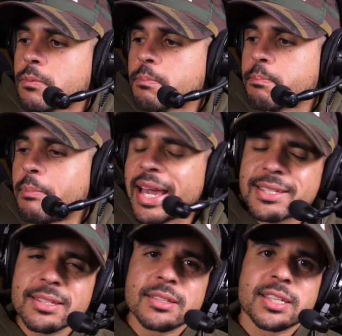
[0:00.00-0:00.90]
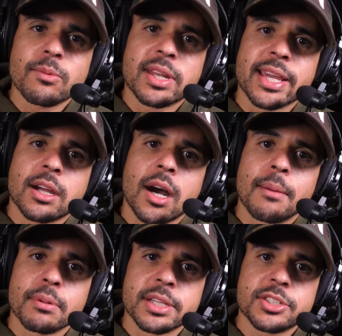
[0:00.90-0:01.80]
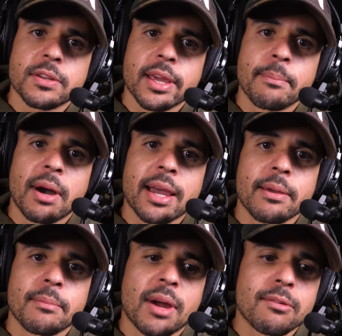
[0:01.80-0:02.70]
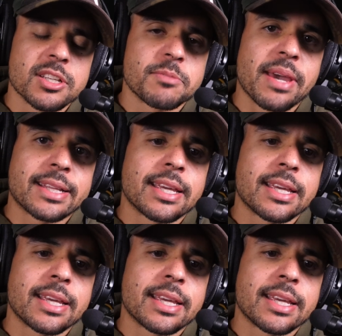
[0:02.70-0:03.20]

amazing to see what he accomplished in my respect,